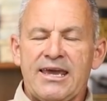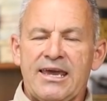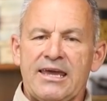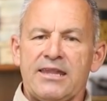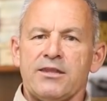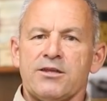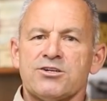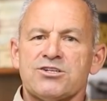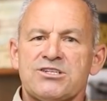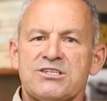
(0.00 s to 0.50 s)

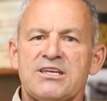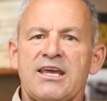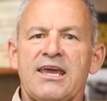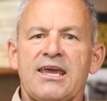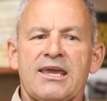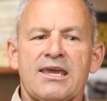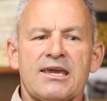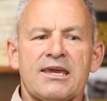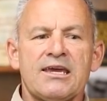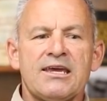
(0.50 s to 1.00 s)
And they're
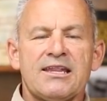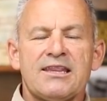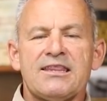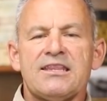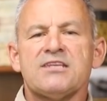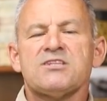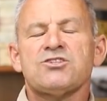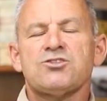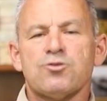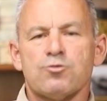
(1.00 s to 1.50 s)
saying
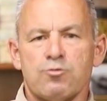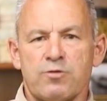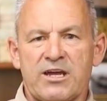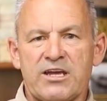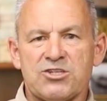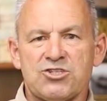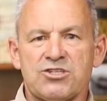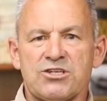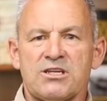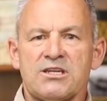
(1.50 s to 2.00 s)
this
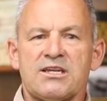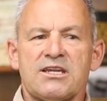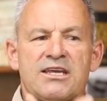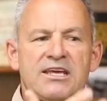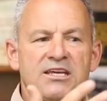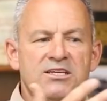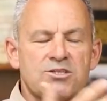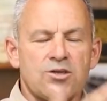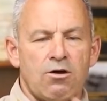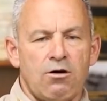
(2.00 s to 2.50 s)
direction
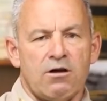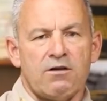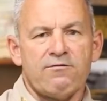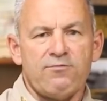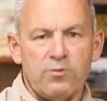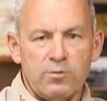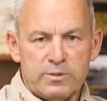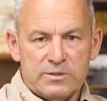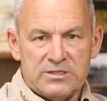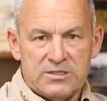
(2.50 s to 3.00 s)
is
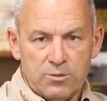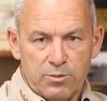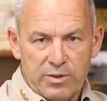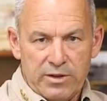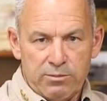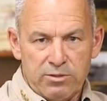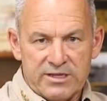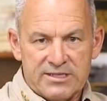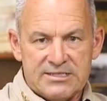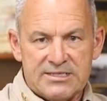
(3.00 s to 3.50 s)
harmful to
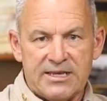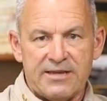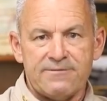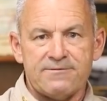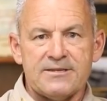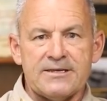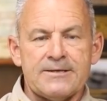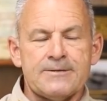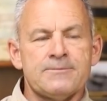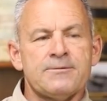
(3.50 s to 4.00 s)
public
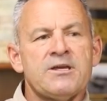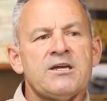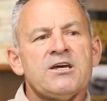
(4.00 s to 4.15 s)
safety.